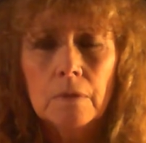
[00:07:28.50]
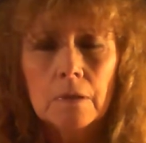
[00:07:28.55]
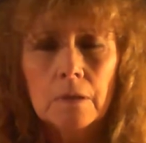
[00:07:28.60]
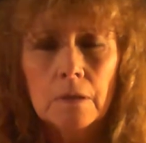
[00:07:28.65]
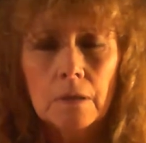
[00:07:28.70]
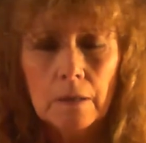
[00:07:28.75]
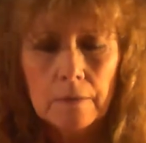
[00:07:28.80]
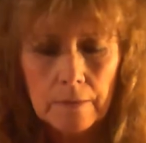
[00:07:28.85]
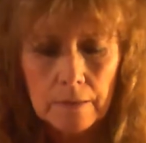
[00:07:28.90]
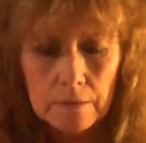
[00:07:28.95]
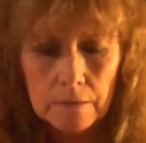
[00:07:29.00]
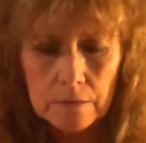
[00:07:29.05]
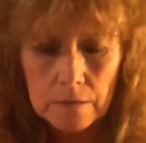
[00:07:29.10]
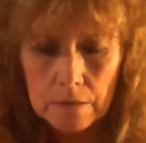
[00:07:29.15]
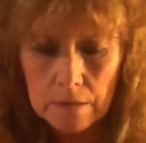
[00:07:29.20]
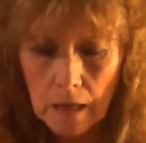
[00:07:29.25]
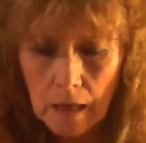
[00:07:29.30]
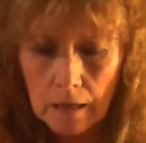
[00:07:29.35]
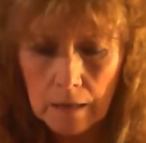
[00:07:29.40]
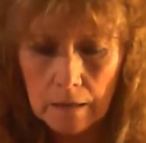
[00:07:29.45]
And they
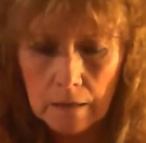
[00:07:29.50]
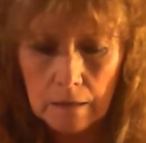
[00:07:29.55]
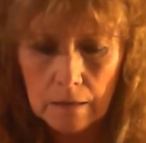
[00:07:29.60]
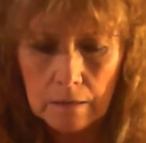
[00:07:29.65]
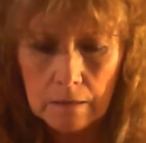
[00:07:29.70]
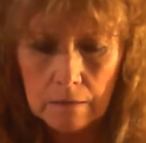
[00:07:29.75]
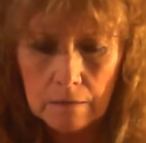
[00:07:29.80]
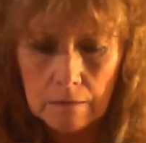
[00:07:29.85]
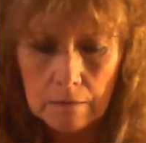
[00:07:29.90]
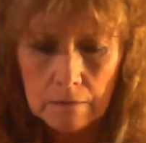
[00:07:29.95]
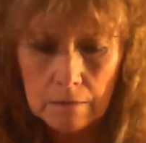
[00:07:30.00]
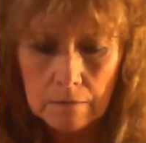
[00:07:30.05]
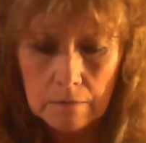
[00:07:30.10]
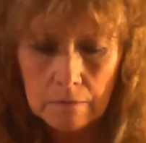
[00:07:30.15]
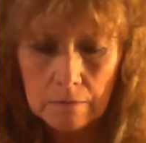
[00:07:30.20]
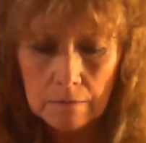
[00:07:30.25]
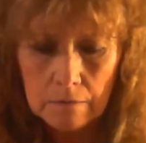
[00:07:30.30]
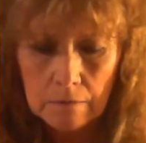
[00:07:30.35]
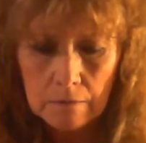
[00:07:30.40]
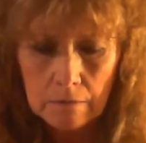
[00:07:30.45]
say
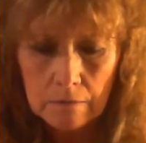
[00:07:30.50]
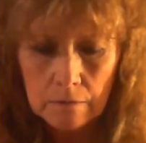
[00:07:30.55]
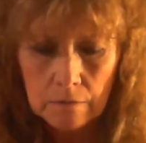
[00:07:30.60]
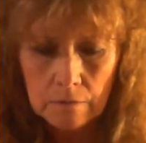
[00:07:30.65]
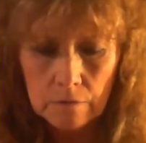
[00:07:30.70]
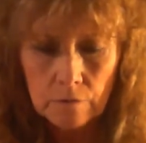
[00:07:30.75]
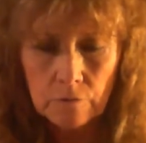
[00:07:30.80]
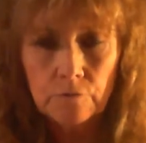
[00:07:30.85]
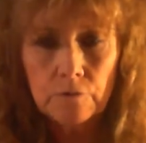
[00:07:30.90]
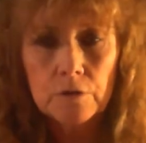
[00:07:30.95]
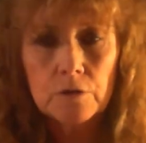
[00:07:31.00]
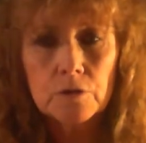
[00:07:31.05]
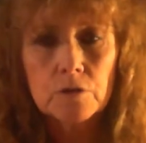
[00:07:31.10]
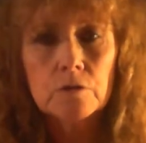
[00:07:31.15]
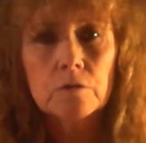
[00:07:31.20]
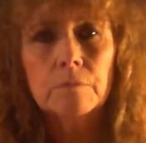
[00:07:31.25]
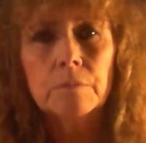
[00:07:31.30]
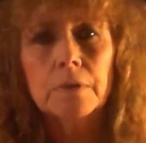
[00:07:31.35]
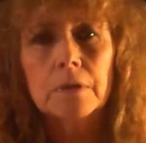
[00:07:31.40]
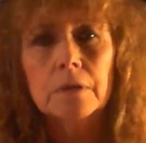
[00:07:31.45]
the
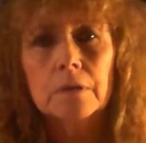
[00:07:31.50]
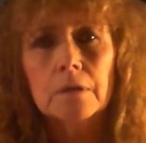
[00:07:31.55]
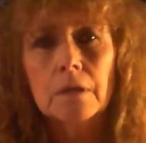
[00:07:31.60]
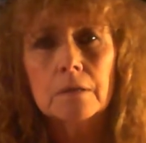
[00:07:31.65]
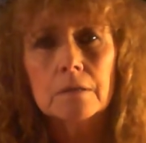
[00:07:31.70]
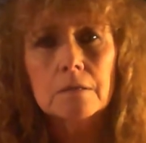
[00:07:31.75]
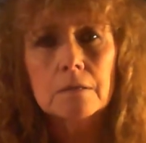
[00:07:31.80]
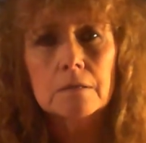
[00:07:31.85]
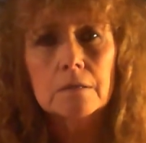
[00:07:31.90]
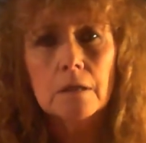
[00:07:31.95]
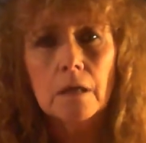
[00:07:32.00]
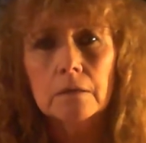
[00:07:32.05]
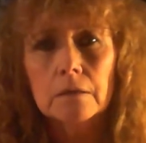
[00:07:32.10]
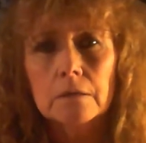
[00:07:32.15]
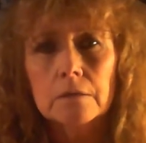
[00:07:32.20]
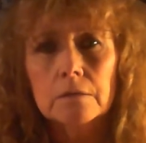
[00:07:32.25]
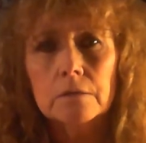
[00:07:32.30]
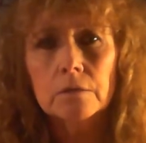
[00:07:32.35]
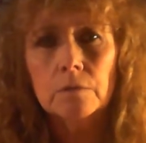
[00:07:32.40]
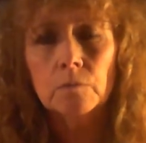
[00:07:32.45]
fisherman and
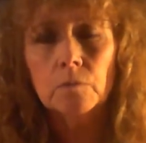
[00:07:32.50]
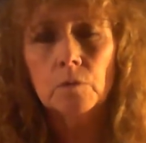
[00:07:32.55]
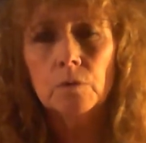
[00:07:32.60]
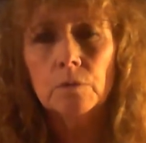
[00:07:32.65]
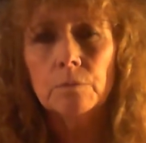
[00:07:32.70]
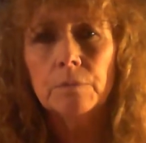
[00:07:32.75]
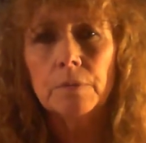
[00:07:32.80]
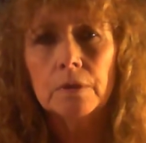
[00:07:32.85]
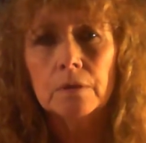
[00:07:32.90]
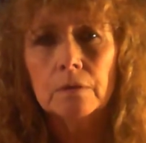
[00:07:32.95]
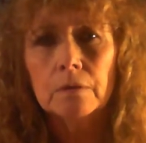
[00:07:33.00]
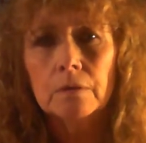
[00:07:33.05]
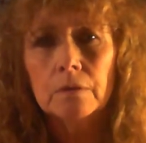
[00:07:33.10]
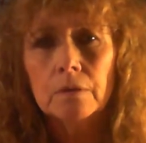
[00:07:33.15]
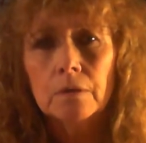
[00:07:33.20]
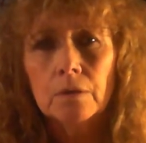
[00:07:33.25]
Skeleton Woman